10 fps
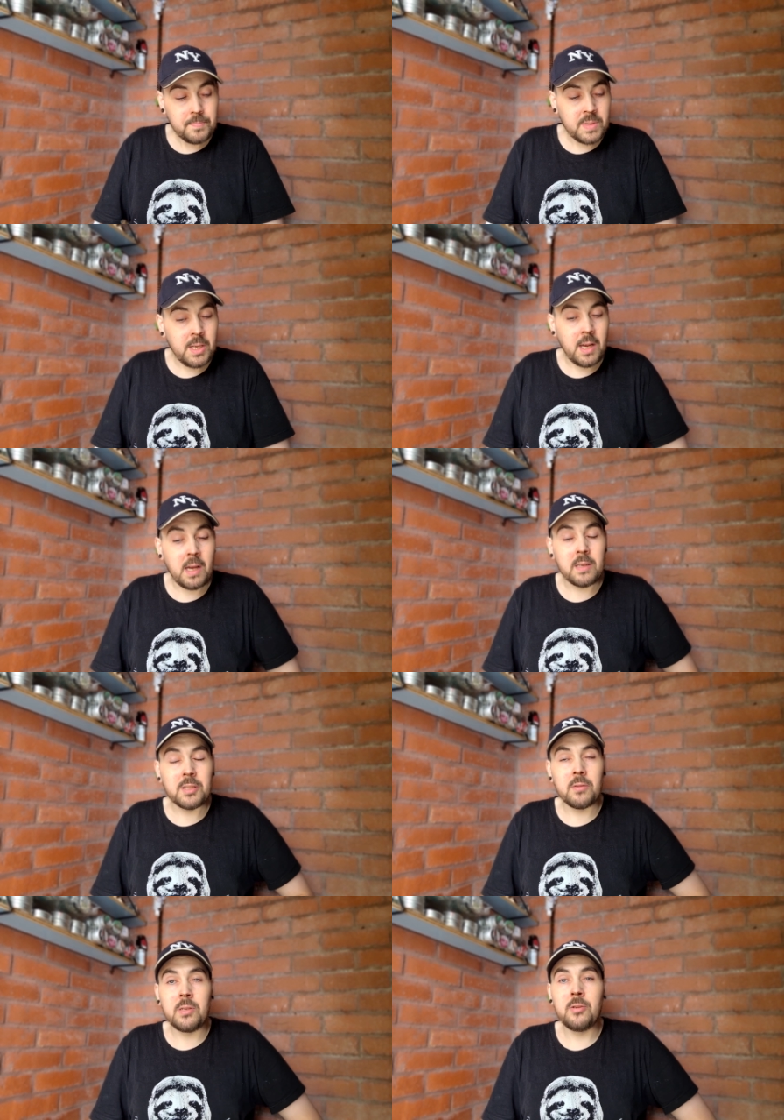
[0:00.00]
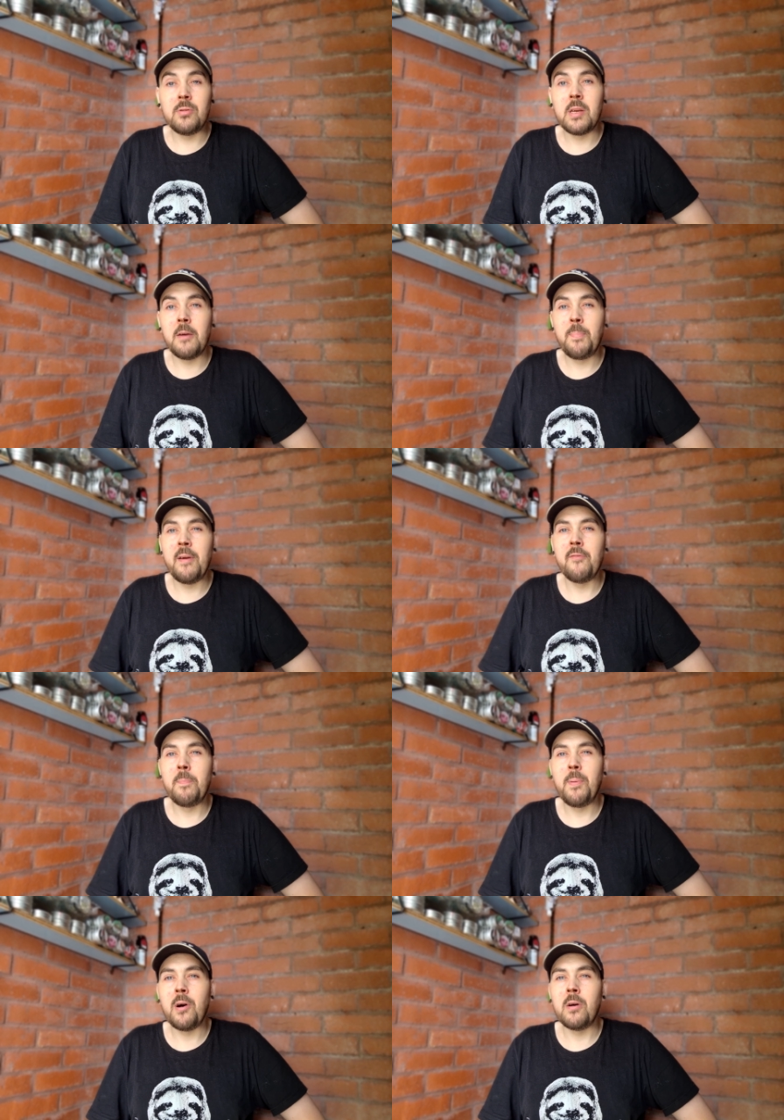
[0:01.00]
yeah, so you do get a bit of a
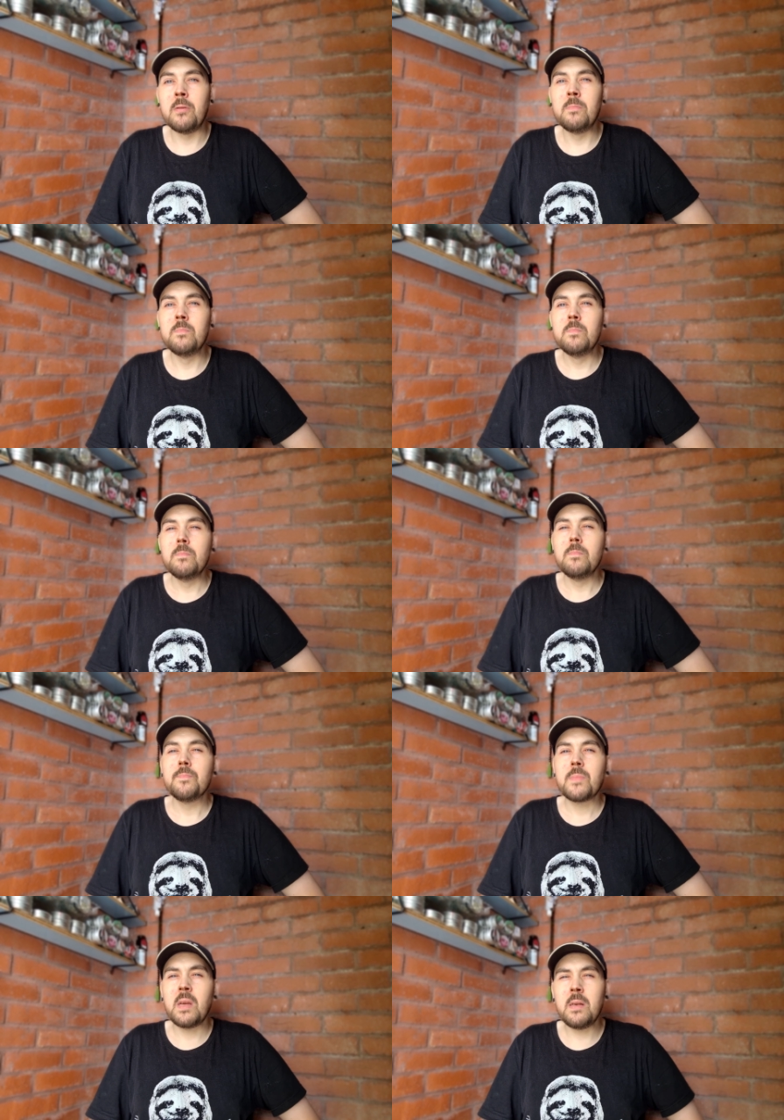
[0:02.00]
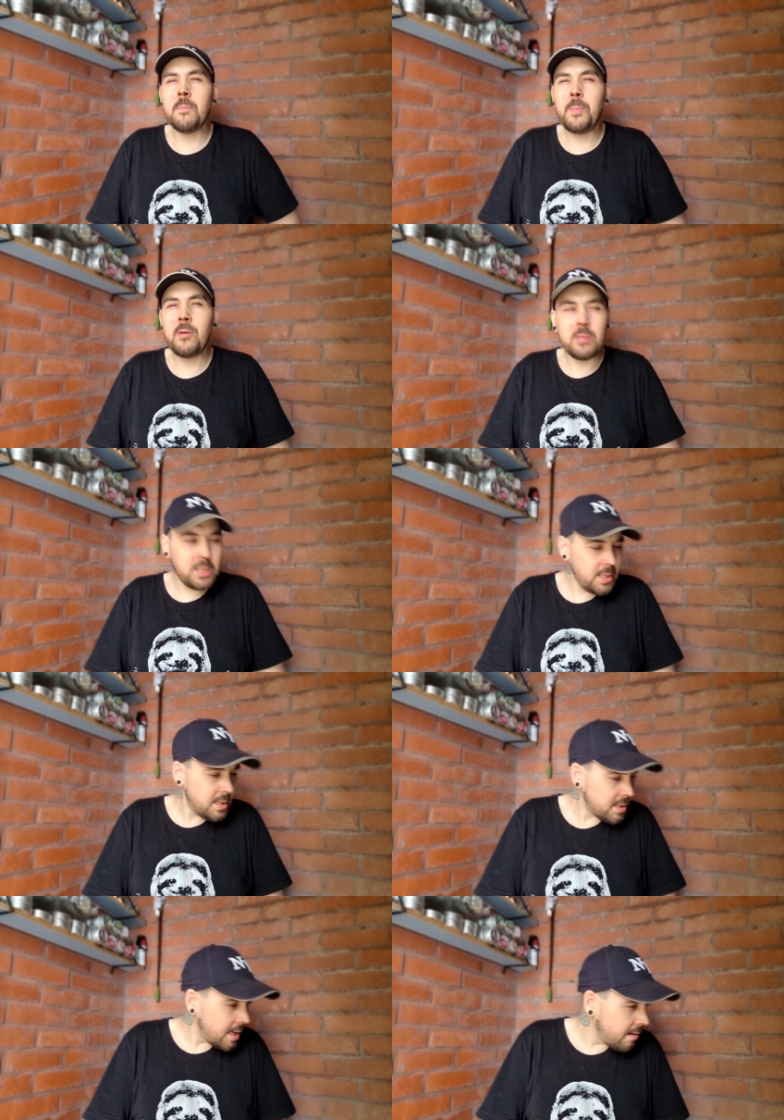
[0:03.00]
burn, and the burn
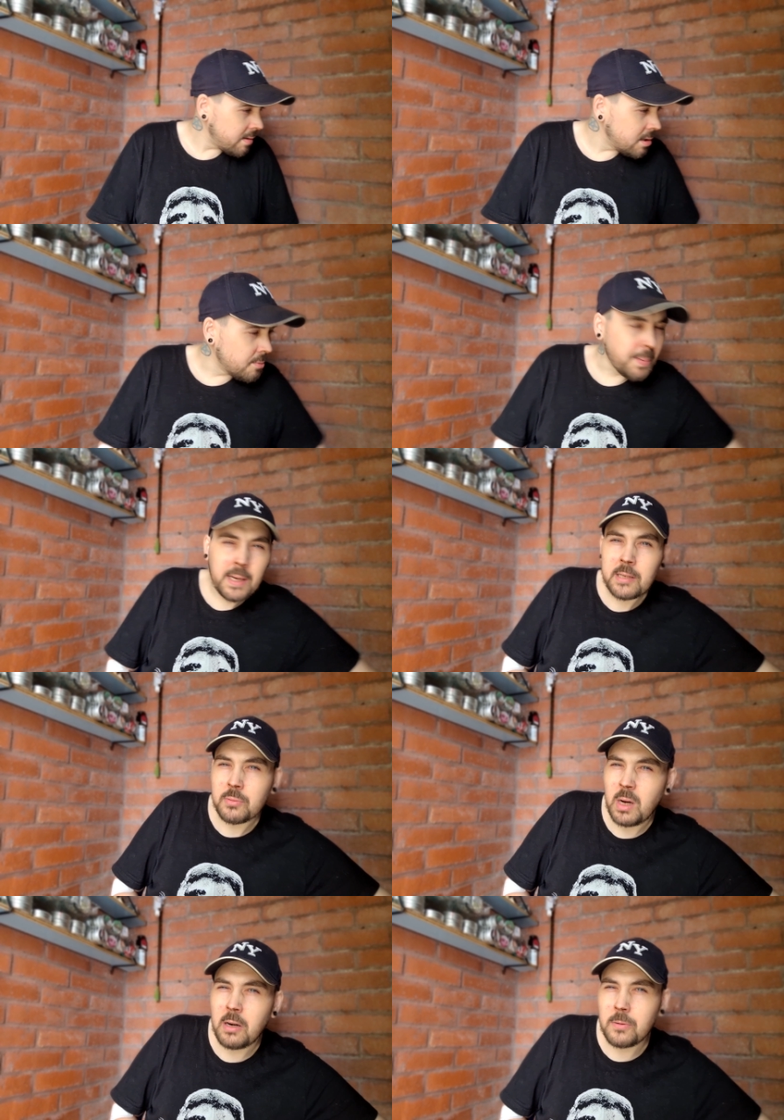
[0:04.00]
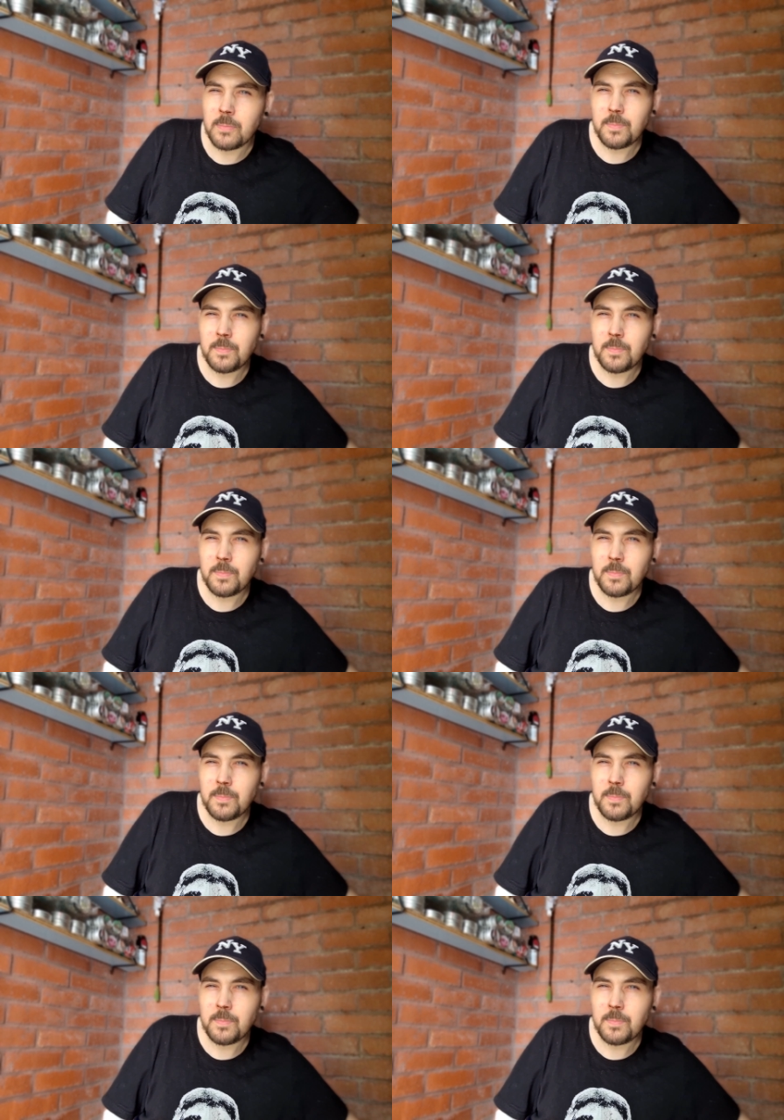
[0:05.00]
sits there a little bit as well,